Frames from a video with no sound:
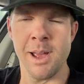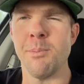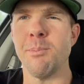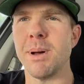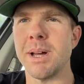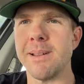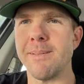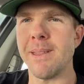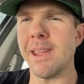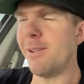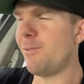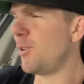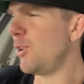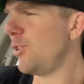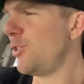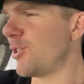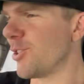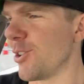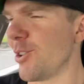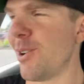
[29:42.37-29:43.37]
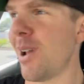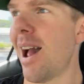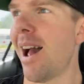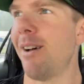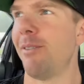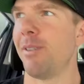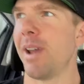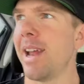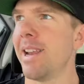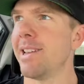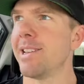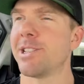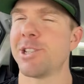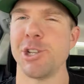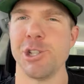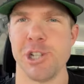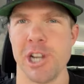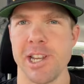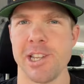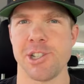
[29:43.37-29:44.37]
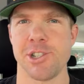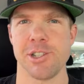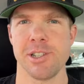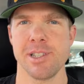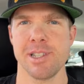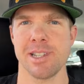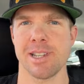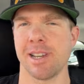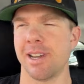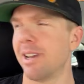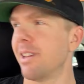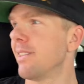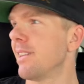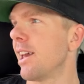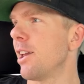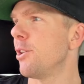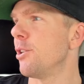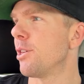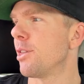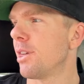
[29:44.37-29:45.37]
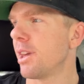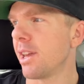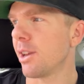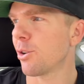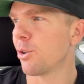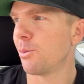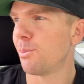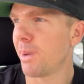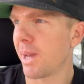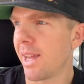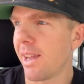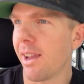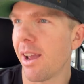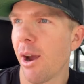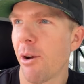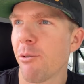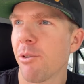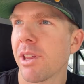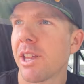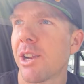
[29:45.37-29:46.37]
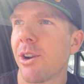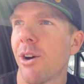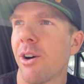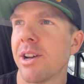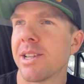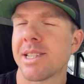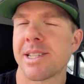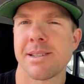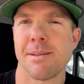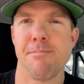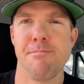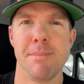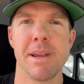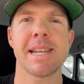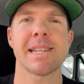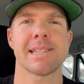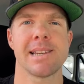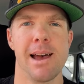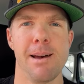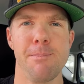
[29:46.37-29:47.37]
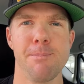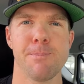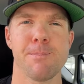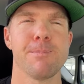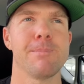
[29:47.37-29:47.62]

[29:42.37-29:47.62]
But if you do have any suggestions that you think could be a really nice mix up,